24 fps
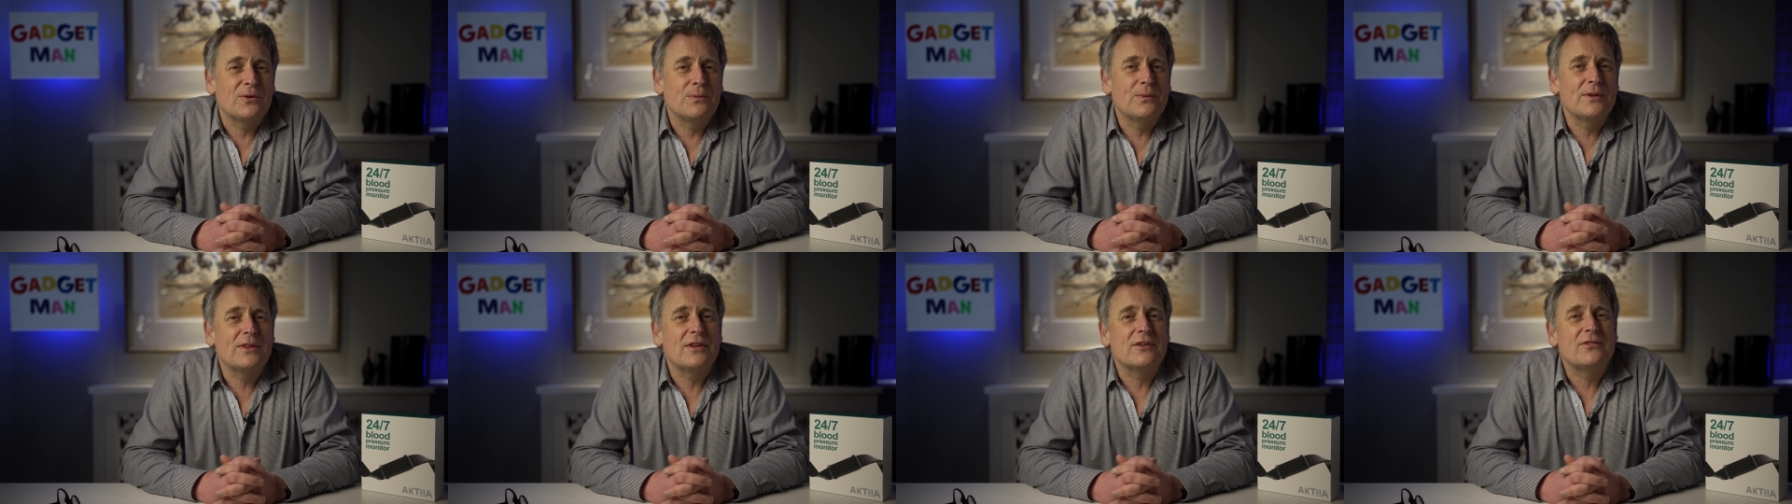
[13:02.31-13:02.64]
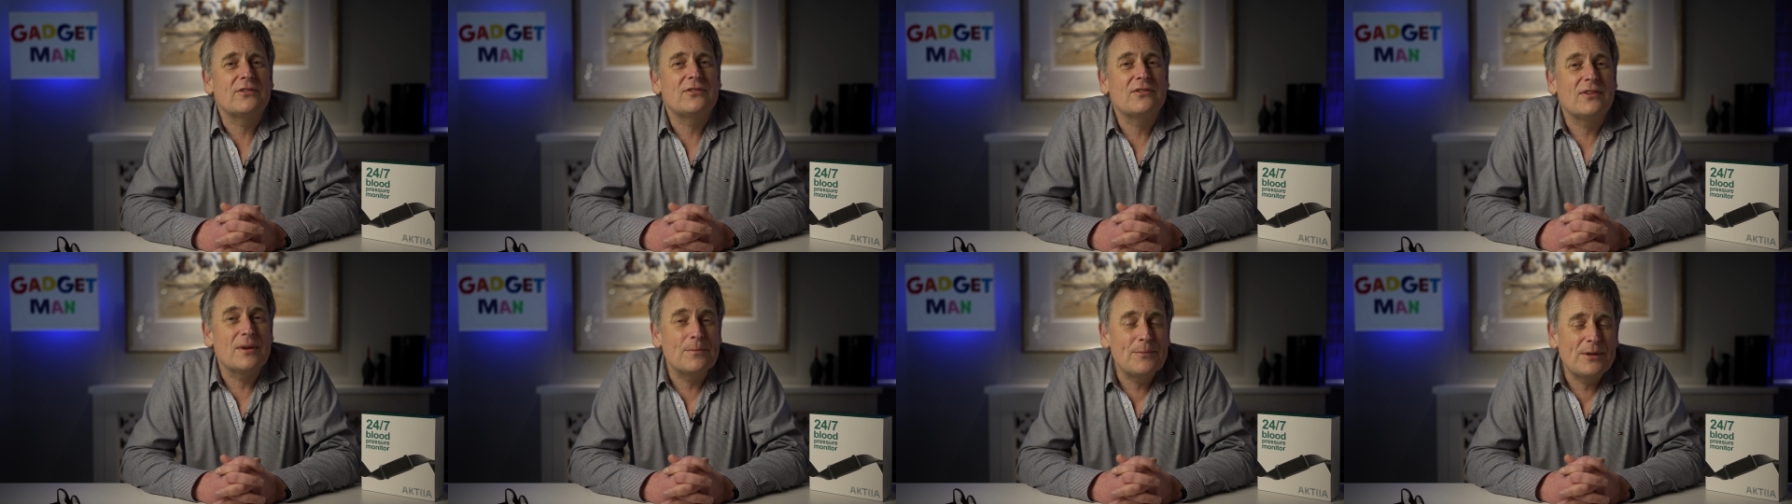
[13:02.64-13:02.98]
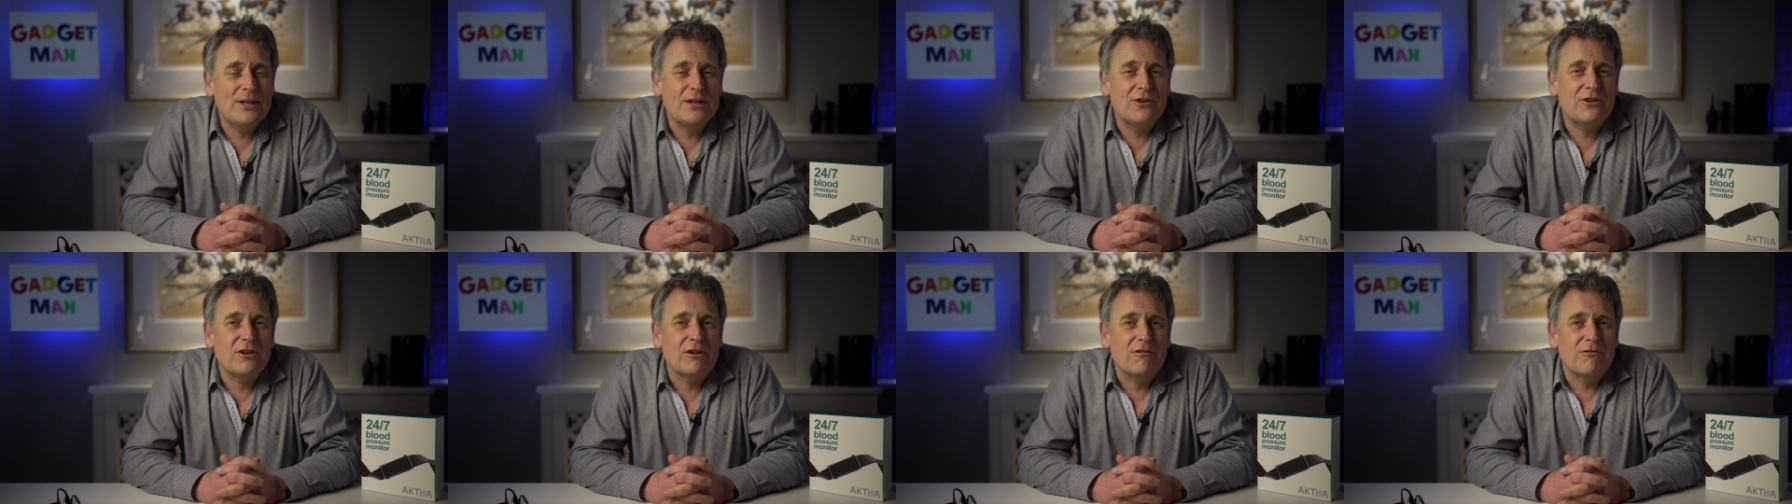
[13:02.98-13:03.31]
with a
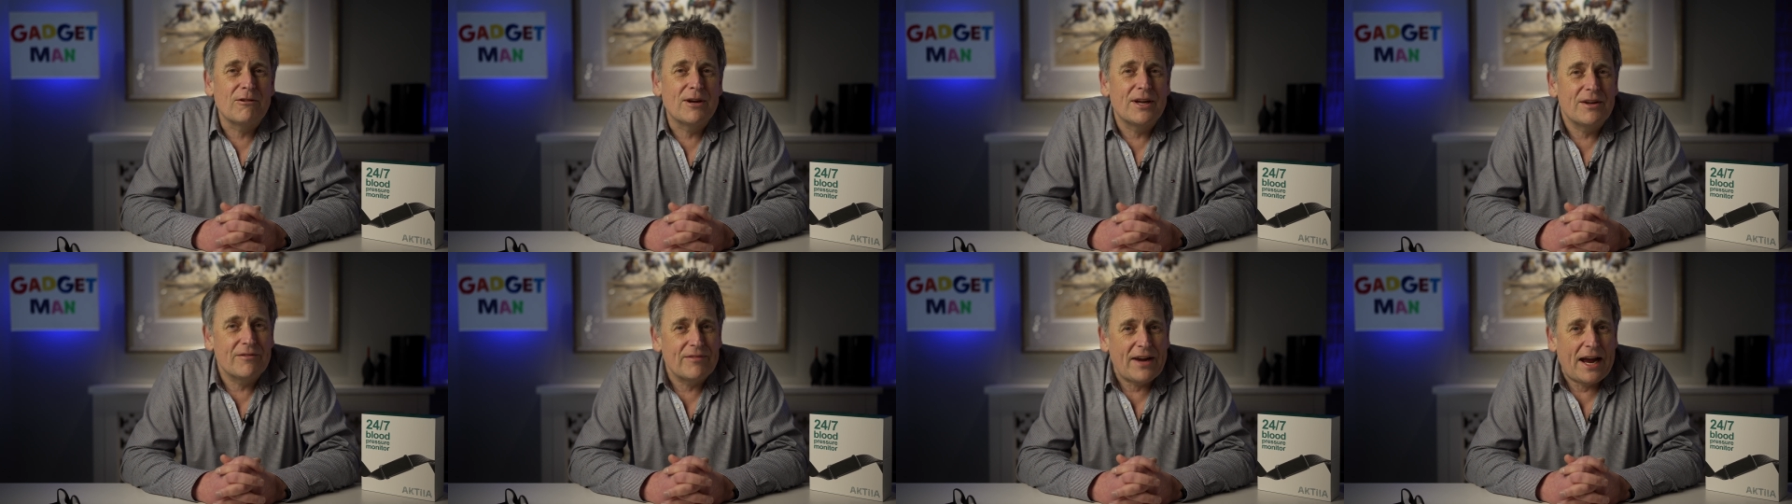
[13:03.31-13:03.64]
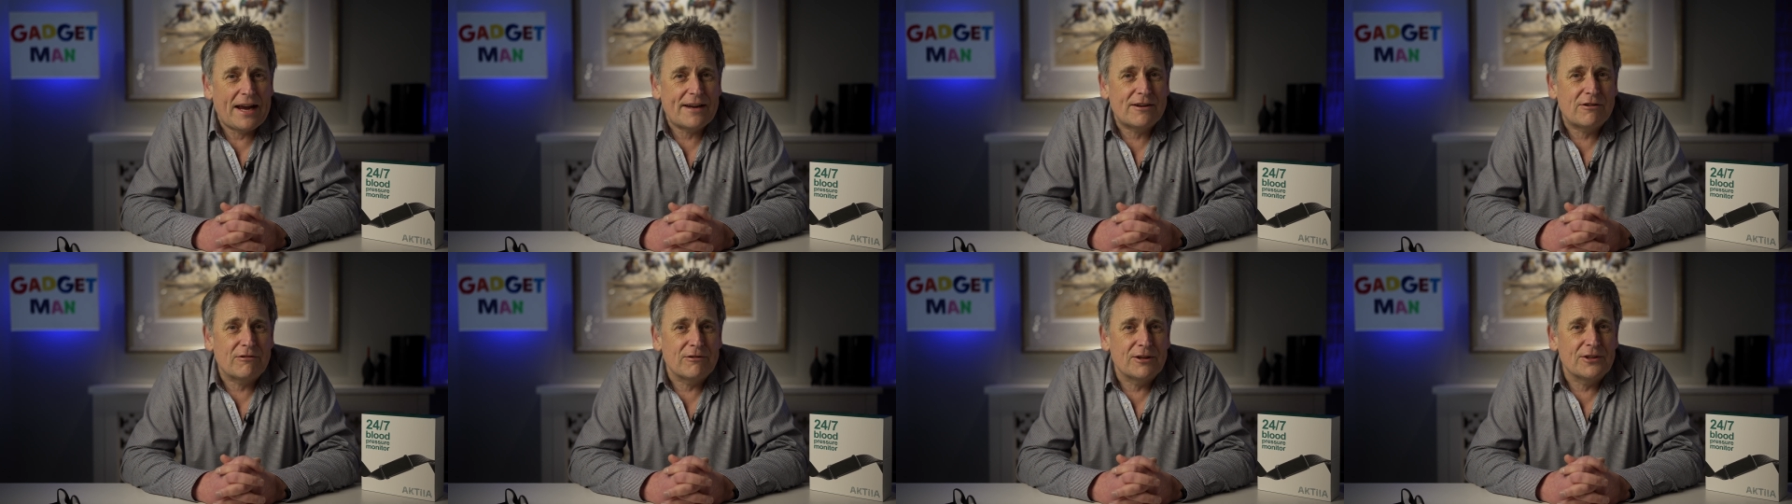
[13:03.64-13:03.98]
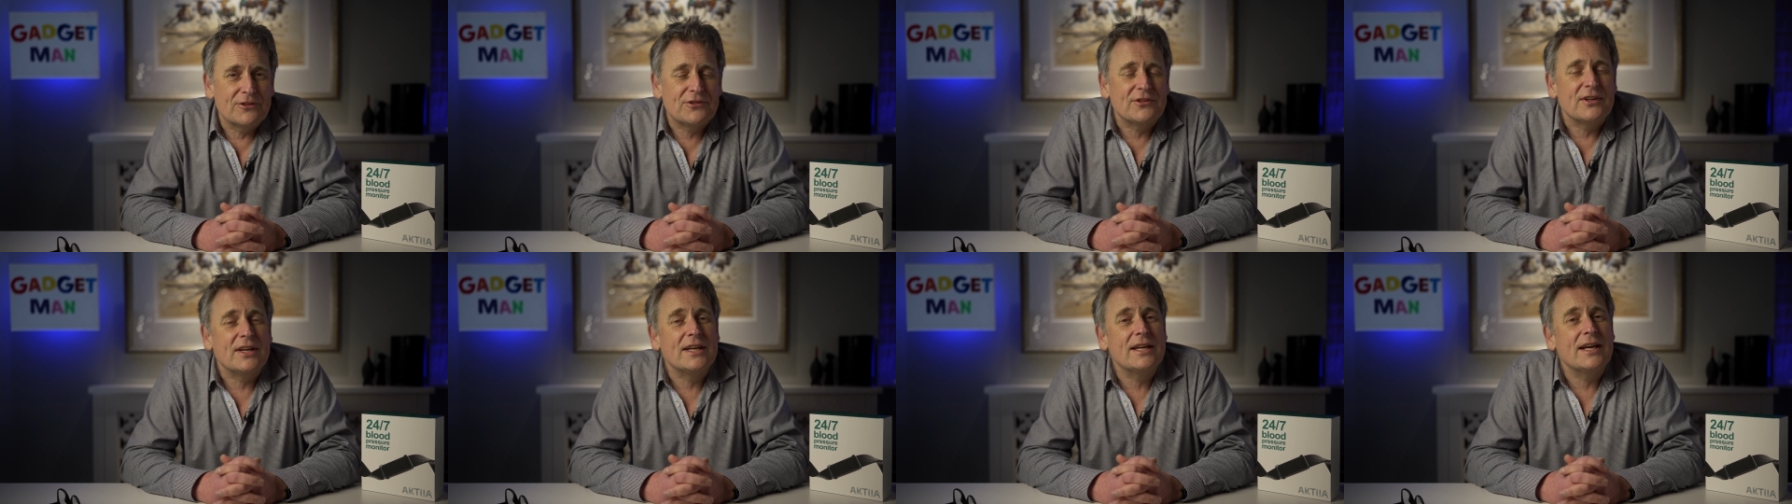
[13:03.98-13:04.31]
similar degree of
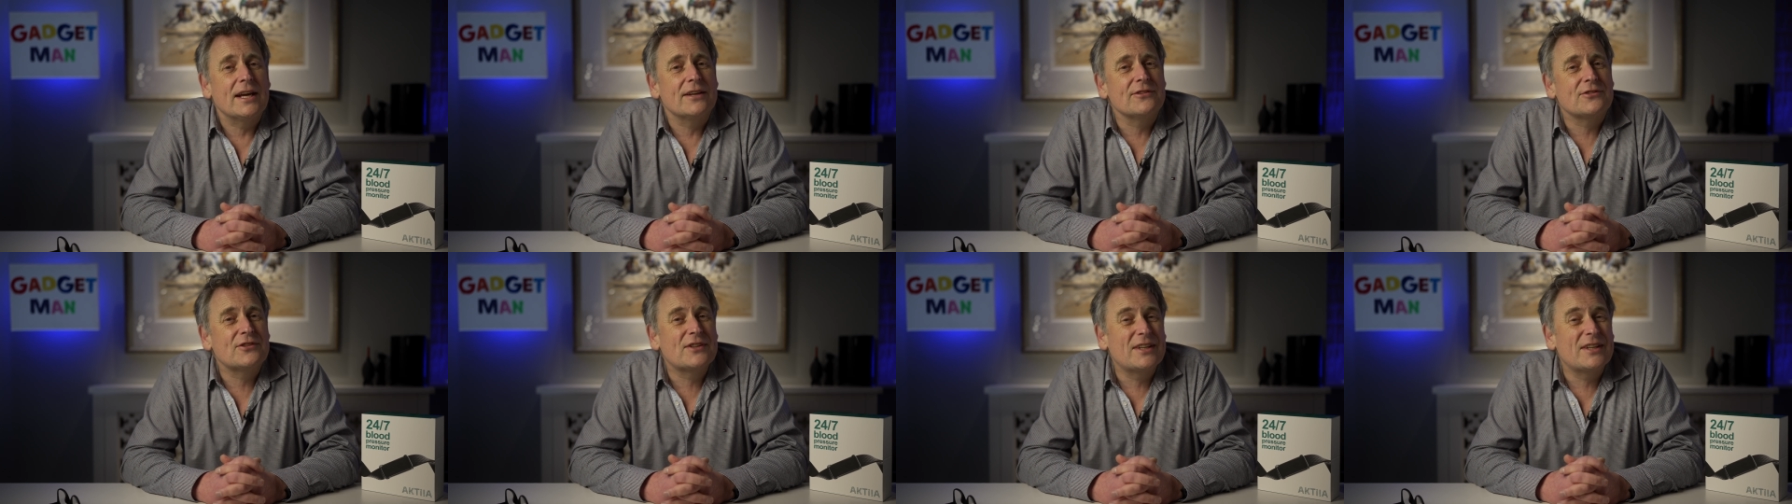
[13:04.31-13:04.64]
accuracy as